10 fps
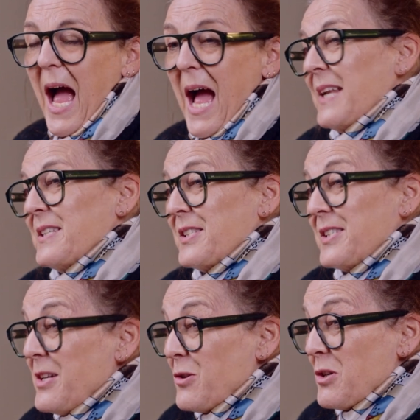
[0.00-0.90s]
and
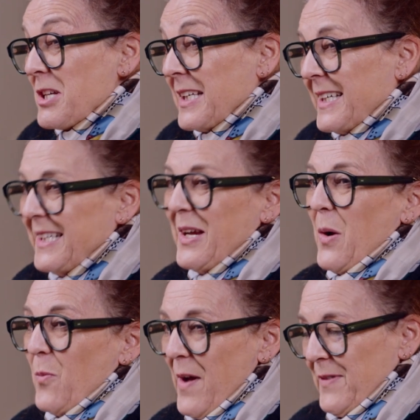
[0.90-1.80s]
secretly
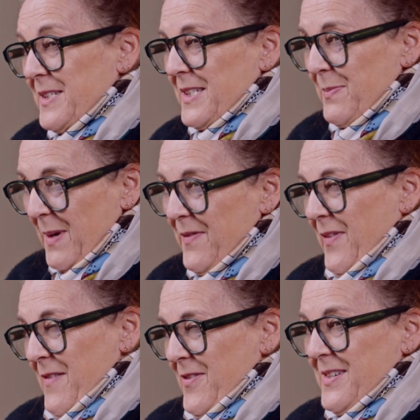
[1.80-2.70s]
Wevet is my
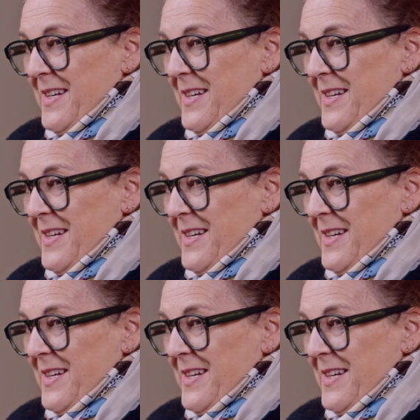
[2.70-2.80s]
favourite